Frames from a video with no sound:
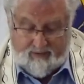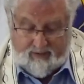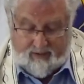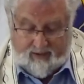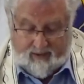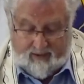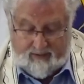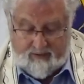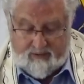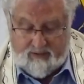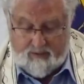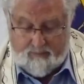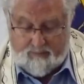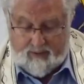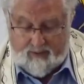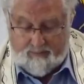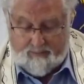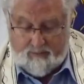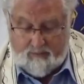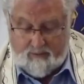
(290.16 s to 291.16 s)
Hence the
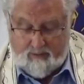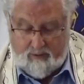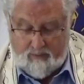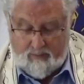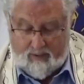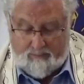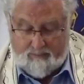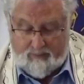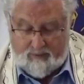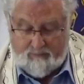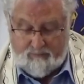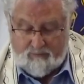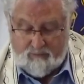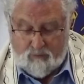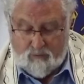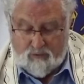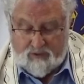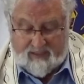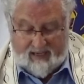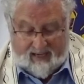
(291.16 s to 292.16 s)
people who had been
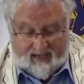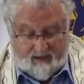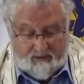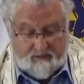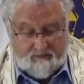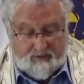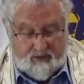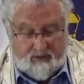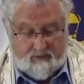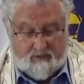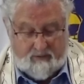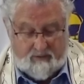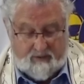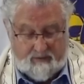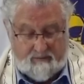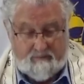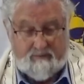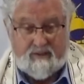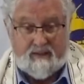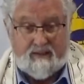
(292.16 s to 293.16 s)
forced out of
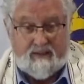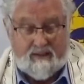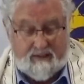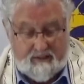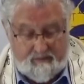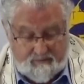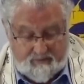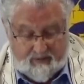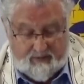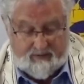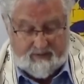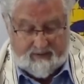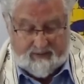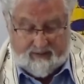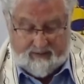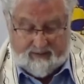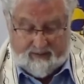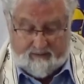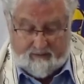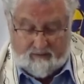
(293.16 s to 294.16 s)
Yehuda to live in the
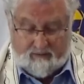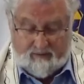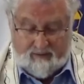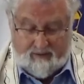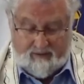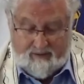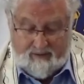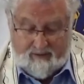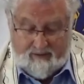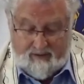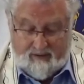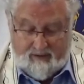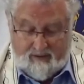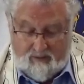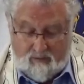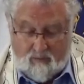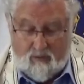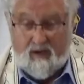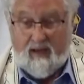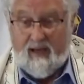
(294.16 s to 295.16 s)
Galil
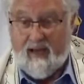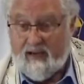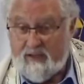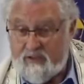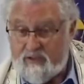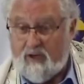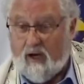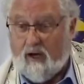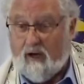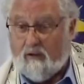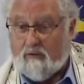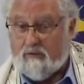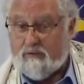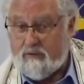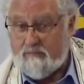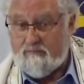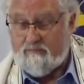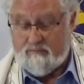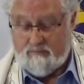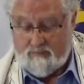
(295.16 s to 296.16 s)
were
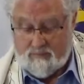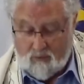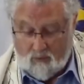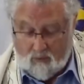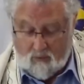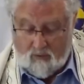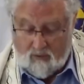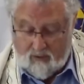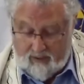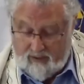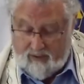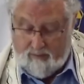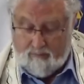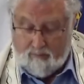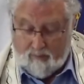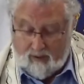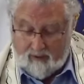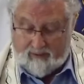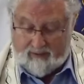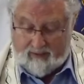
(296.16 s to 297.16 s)
exiles, or in
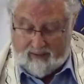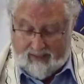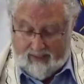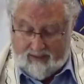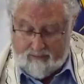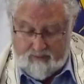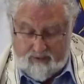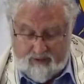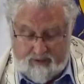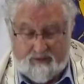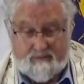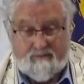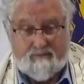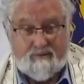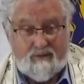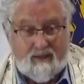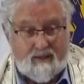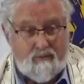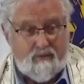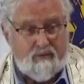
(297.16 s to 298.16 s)
modern language,
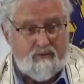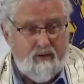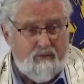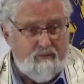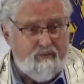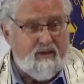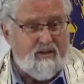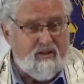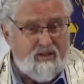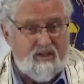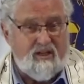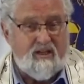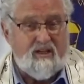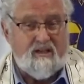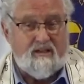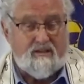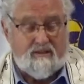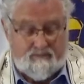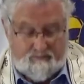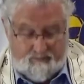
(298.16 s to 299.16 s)
they were
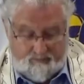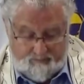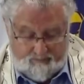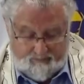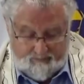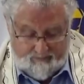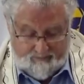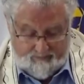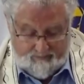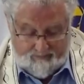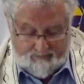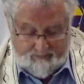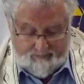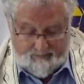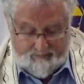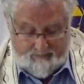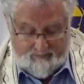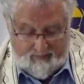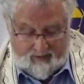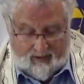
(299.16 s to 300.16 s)
refugees.
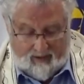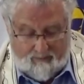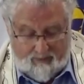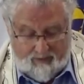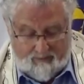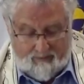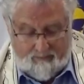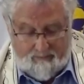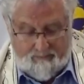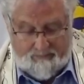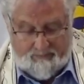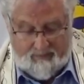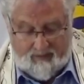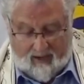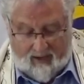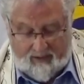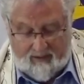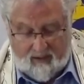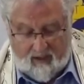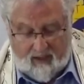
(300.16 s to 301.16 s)
However,
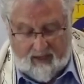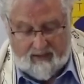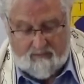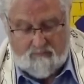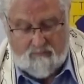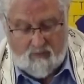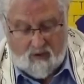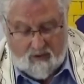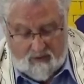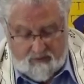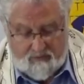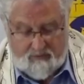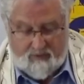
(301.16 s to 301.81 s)
unlike modern